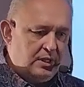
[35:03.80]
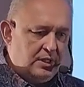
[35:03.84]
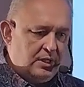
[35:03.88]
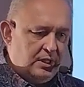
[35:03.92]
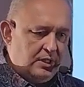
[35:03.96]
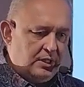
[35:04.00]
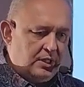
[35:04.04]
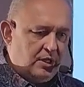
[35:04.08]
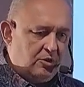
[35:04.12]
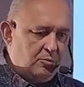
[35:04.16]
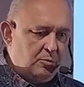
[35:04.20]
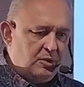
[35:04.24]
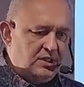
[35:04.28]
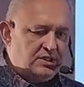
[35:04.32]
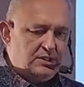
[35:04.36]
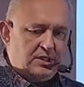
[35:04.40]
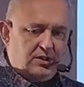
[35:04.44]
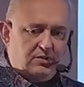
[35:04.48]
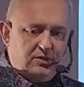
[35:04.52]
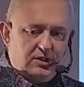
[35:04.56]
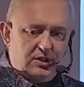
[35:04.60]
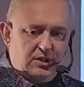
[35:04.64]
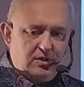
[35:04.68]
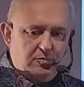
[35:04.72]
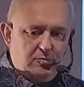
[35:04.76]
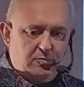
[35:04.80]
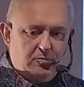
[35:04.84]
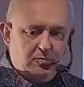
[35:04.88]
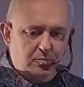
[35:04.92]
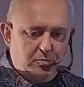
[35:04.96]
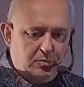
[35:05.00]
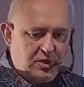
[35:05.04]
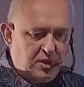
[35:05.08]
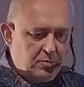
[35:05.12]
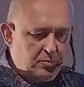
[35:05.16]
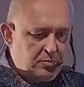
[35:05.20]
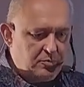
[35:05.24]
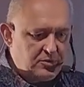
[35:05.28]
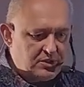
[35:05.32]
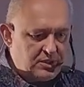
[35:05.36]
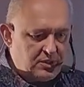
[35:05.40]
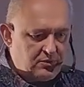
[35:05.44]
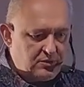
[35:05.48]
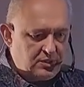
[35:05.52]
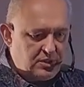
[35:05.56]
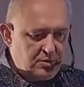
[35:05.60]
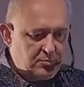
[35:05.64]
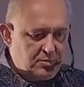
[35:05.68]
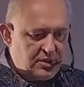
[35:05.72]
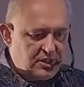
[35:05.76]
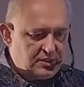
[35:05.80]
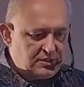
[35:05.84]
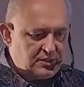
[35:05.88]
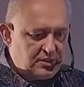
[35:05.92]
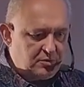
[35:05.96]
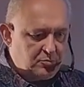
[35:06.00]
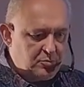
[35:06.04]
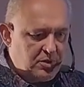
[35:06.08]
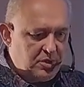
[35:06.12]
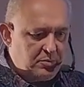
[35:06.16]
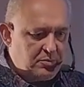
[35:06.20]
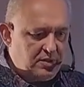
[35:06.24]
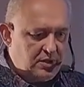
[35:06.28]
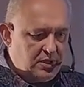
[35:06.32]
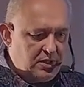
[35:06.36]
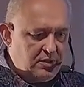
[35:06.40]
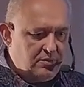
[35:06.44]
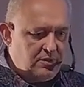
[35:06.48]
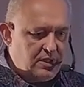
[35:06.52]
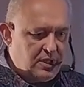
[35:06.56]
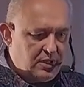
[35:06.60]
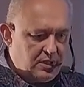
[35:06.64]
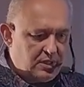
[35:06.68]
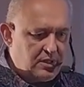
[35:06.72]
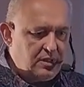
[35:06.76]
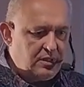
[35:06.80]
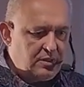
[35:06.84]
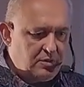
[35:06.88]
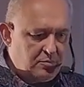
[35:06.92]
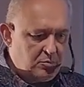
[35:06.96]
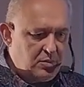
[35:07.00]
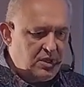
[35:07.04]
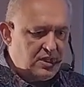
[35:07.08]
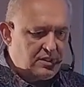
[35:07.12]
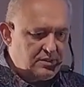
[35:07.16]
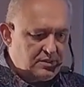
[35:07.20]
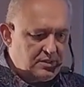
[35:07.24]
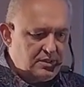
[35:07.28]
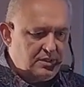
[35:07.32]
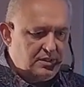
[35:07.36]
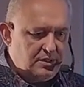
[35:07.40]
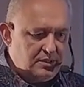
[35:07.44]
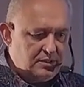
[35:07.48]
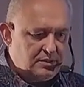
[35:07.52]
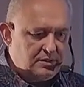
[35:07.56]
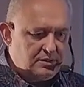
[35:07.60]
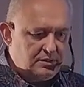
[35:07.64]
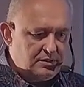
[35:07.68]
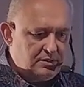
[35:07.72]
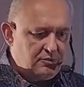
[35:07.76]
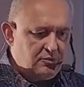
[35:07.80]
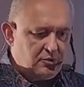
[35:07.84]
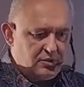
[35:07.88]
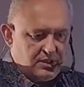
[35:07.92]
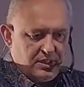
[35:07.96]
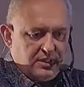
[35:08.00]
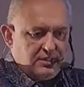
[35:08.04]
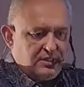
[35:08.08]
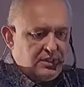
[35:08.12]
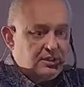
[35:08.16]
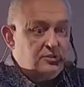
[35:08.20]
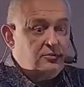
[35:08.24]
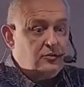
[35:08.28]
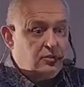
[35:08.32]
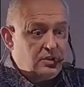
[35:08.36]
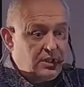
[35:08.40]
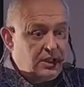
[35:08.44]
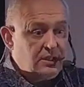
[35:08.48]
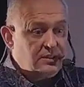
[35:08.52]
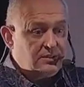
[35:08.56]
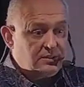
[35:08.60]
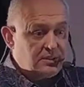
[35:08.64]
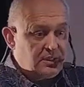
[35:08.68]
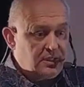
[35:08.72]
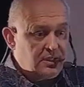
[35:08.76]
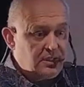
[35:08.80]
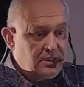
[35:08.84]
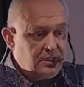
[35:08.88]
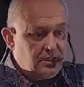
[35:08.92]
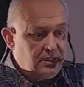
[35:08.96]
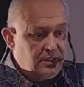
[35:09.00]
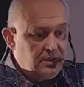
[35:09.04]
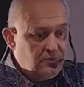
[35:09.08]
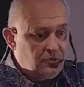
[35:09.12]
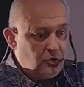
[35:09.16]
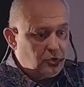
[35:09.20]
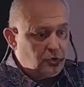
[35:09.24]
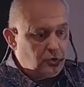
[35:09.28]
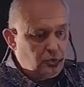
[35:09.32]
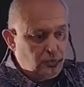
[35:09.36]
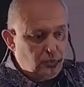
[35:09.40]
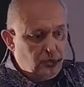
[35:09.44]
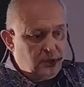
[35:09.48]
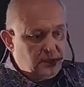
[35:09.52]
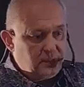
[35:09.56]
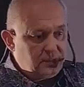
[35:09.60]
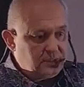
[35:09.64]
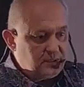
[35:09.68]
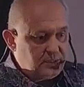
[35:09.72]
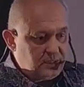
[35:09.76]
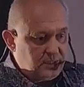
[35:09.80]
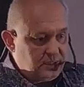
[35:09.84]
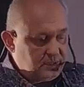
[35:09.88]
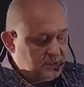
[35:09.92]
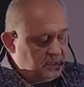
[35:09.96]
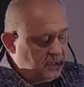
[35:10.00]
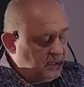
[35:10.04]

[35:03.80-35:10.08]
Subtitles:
there will be 70% people living in big cities. That's what they say, what UN says.